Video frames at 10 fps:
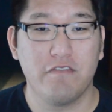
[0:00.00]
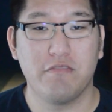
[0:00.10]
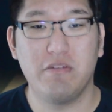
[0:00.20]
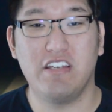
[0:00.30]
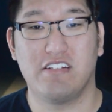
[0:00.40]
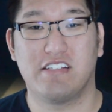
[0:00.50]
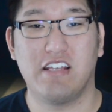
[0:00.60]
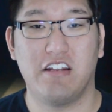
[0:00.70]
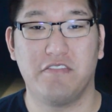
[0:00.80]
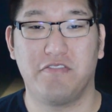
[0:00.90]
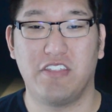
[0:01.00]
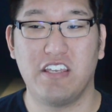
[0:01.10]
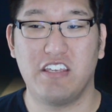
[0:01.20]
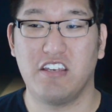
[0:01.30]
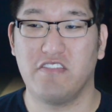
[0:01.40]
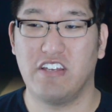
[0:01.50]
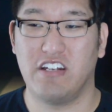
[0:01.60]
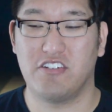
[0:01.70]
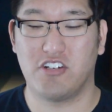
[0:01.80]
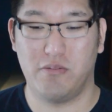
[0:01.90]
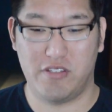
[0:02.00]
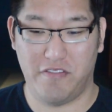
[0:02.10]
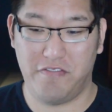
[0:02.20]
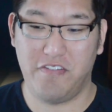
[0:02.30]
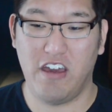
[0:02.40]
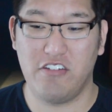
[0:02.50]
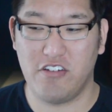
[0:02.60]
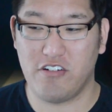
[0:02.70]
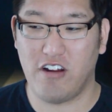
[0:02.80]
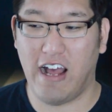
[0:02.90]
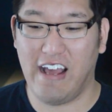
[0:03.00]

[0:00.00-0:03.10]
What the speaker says: For me, instead of thinking of it in terms of failure,